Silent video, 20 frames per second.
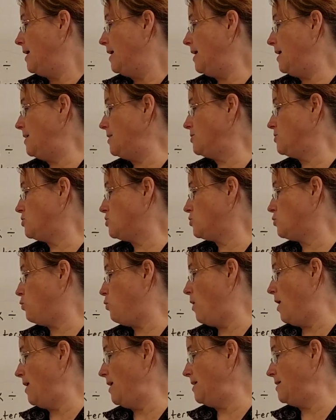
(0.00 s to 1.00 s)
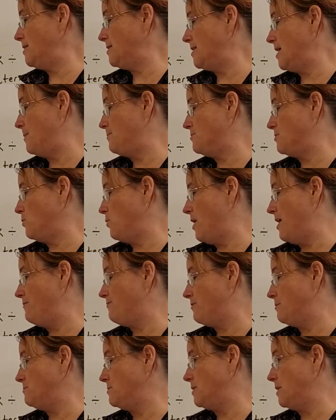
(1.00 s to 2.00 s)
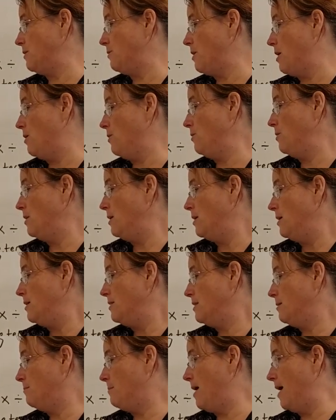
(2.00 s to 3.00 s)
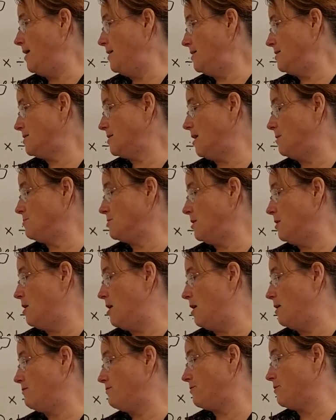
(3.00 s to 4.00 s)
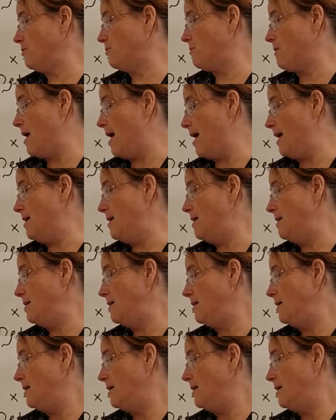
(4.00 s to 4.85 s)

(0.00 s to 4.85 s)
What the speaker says: It is 20 steps away from 0. The minus comes along for the ride.